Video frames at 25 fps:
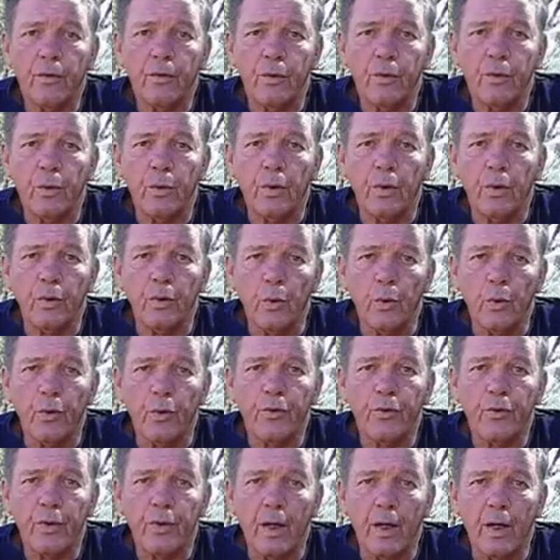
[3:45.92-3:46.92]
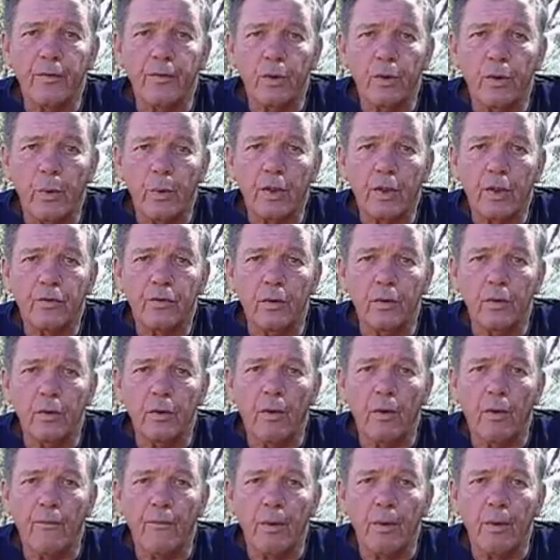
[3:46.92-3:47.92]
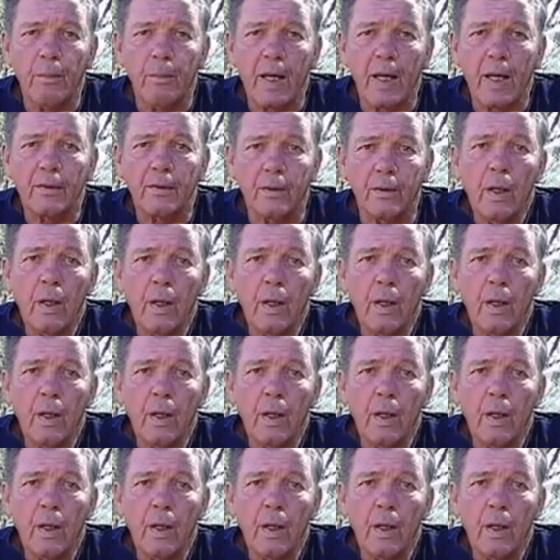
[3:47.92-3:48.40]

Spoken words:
to the north-south direction of the magnet.